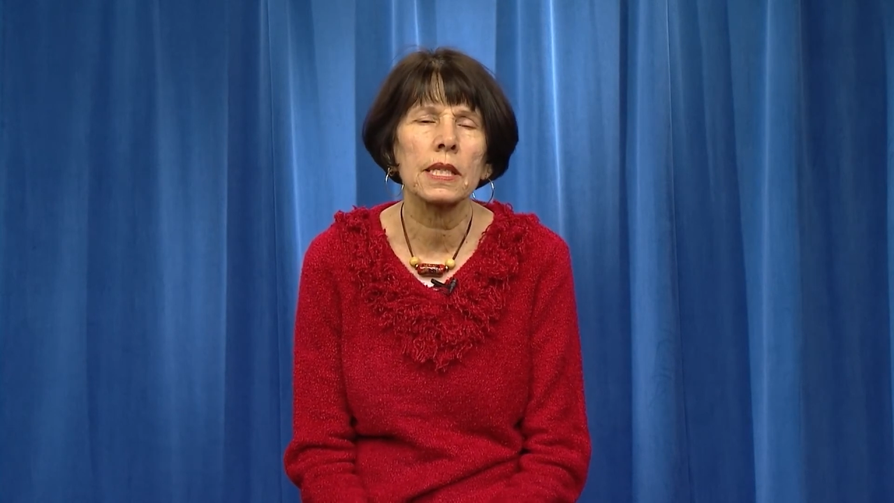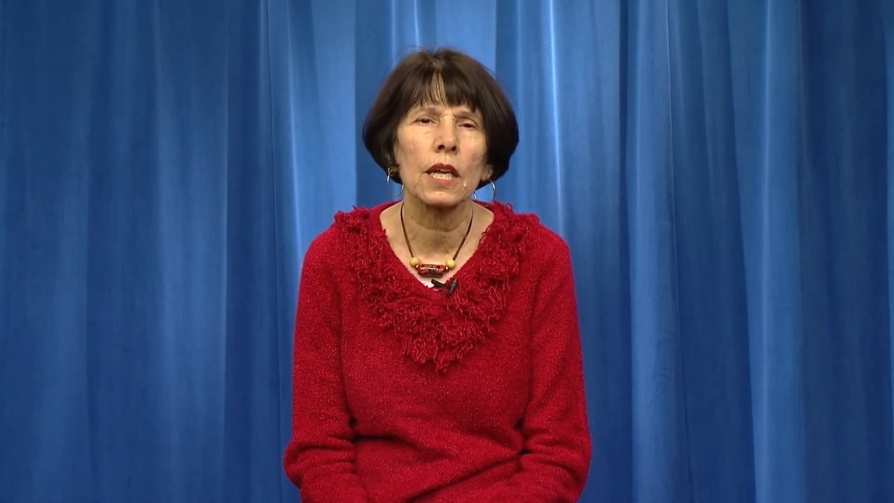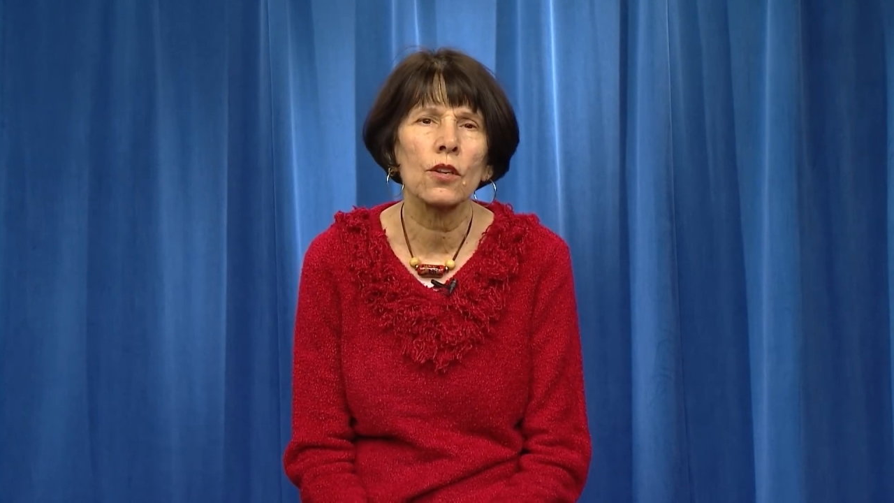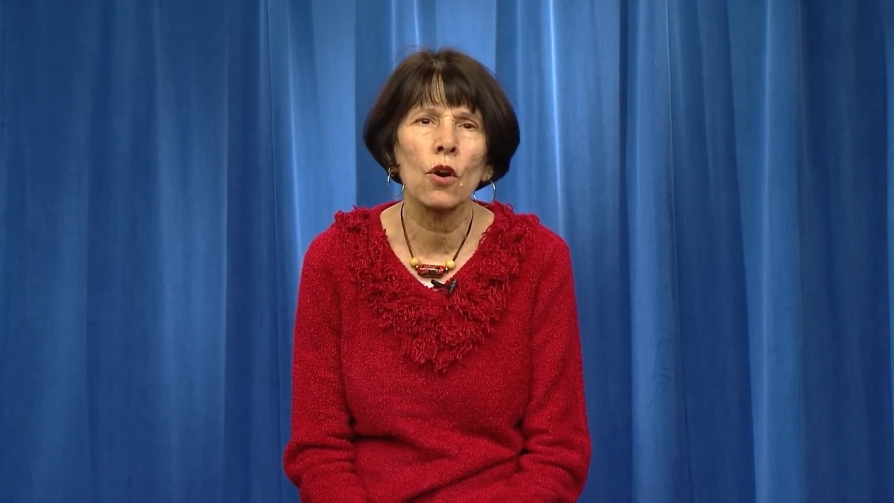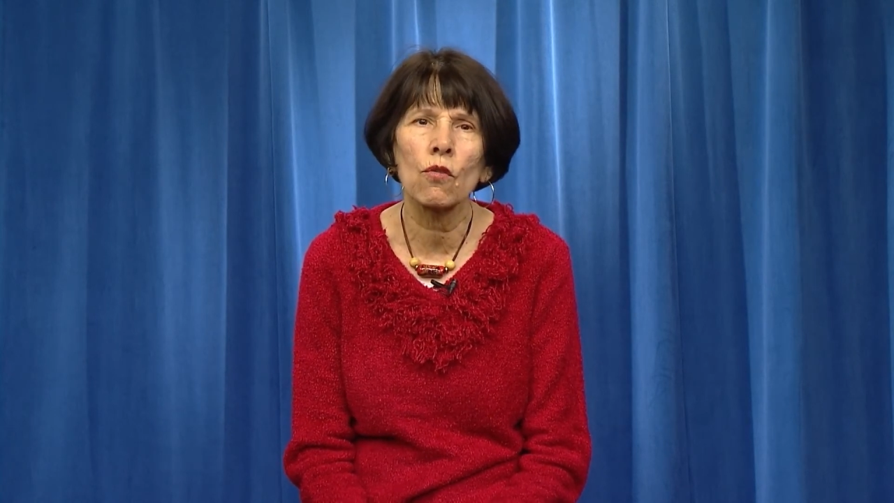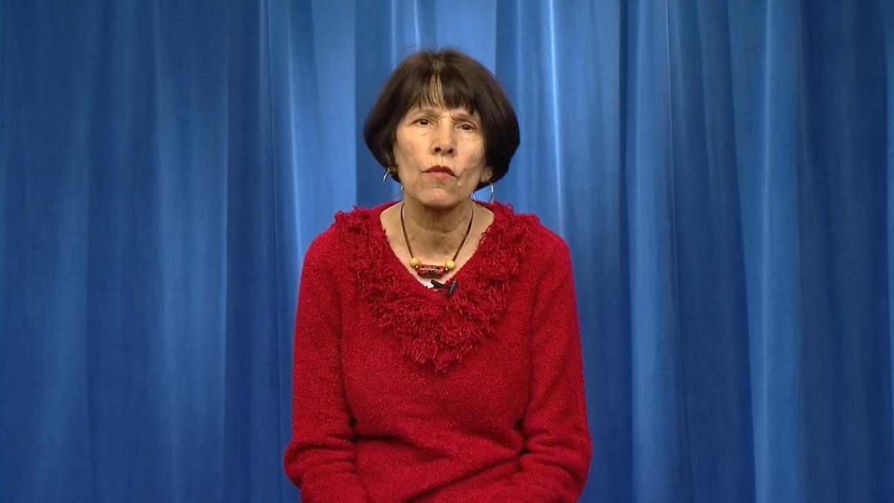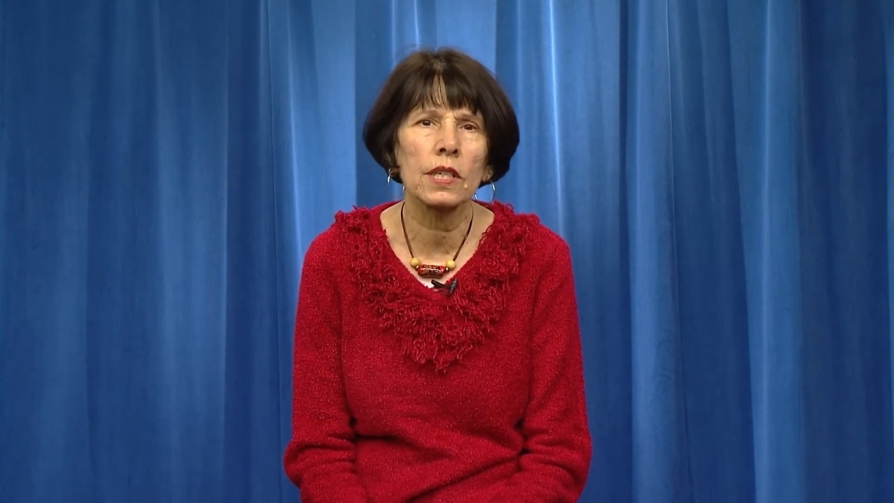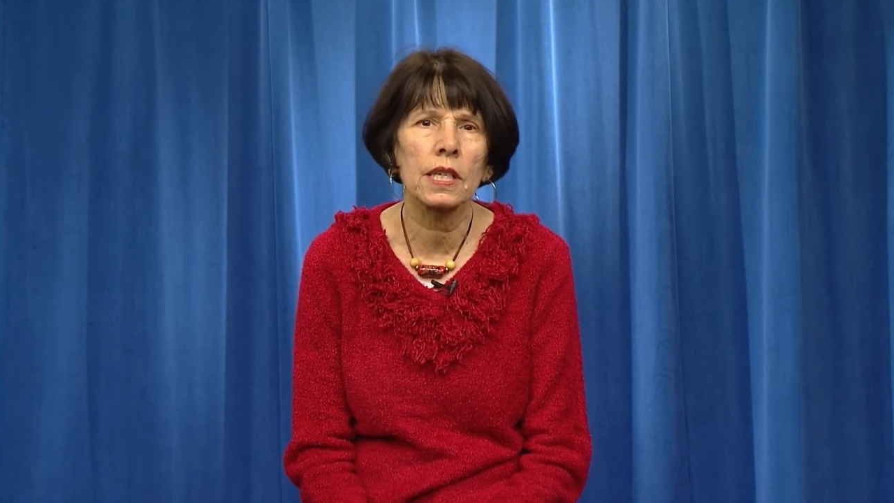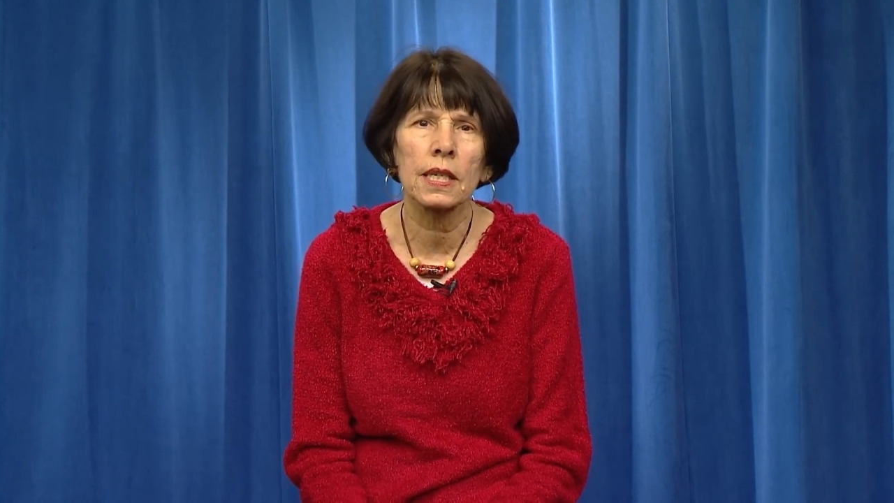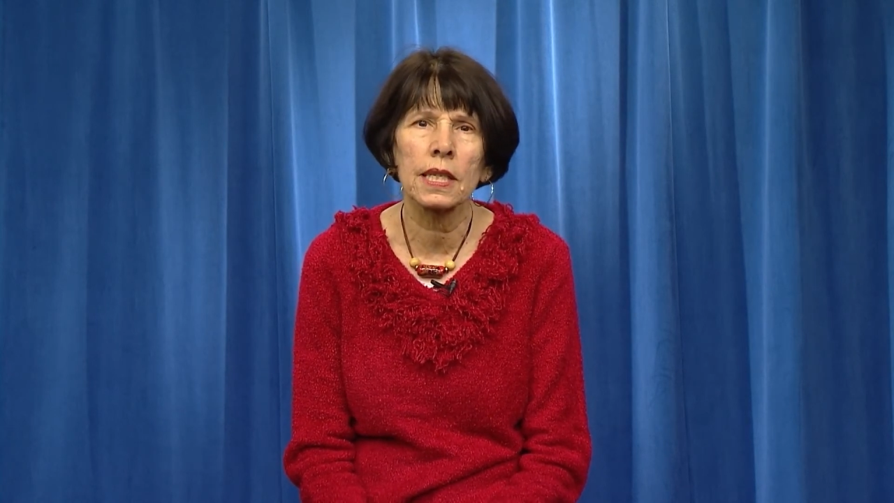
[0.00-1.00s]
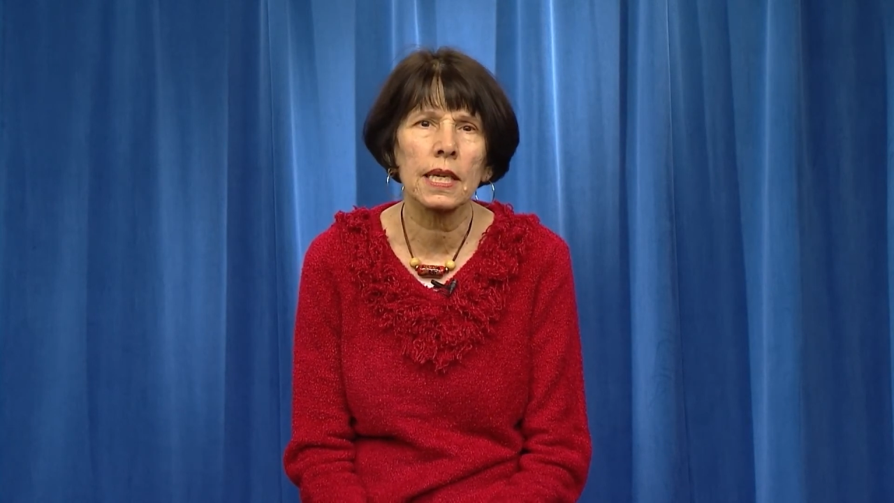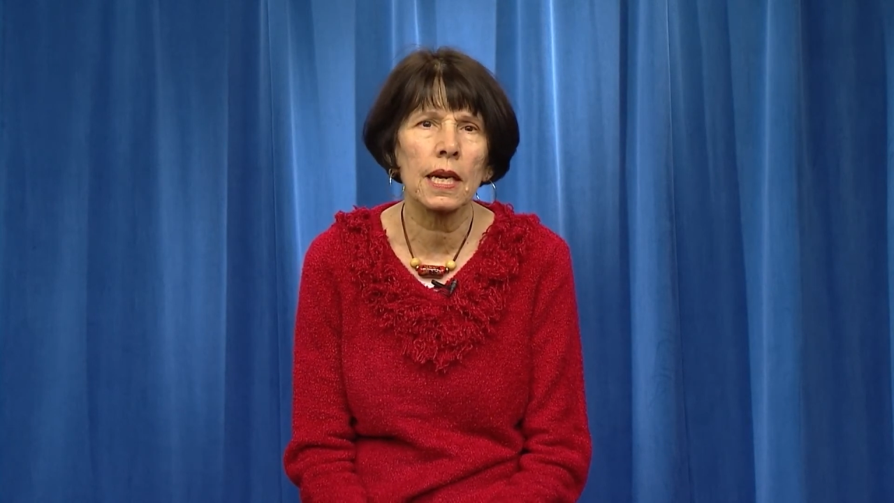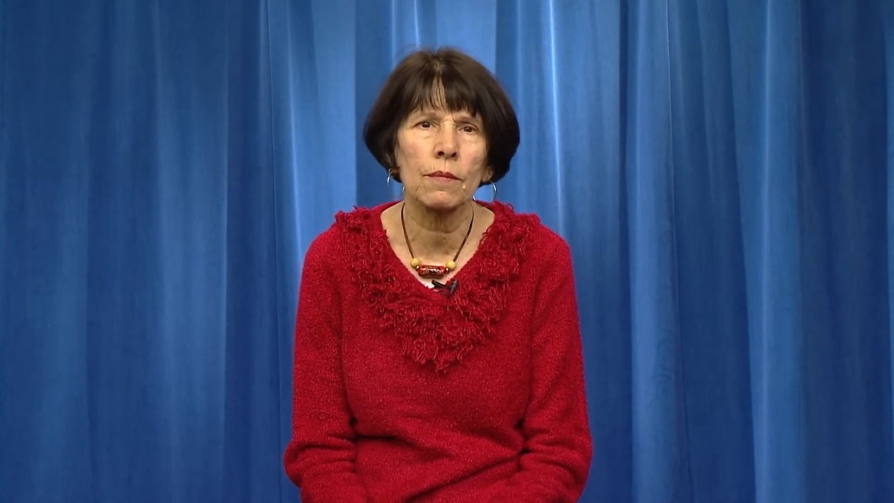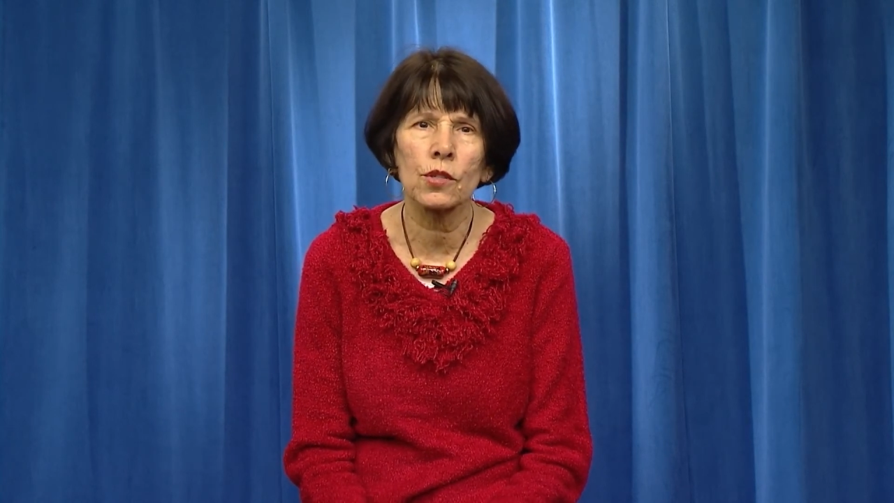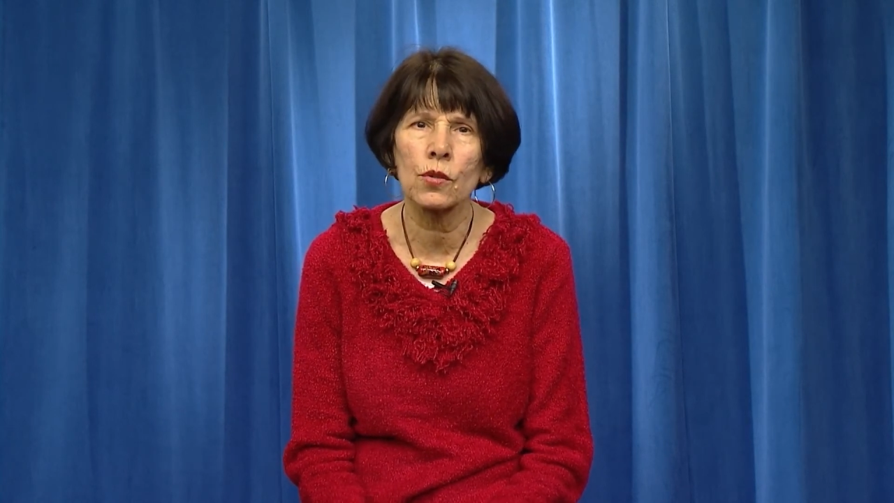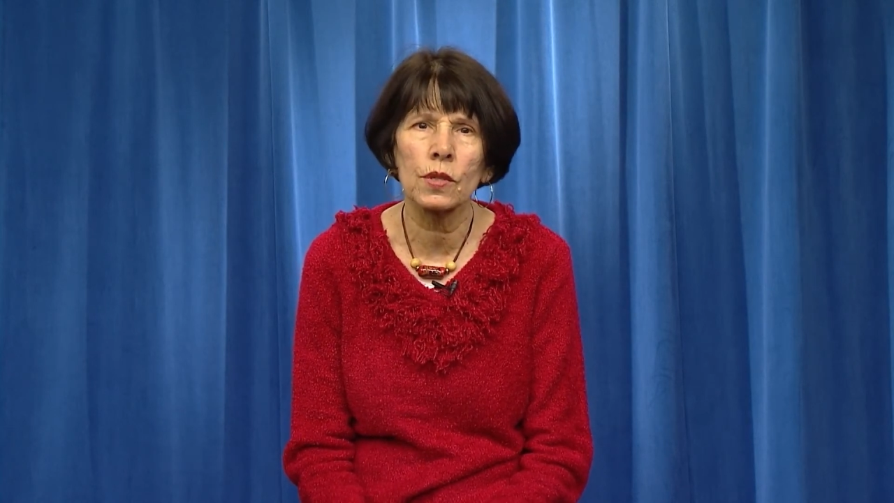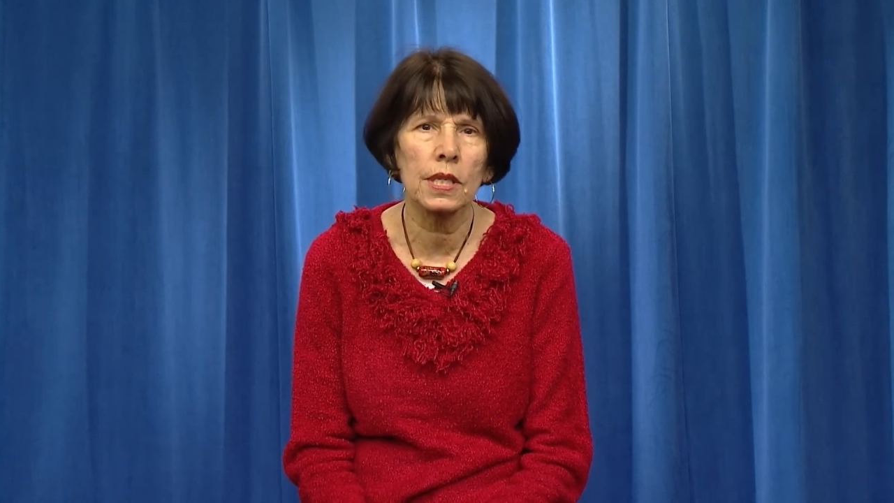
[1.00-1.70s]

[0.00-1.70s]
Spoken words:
that no resident that comes to a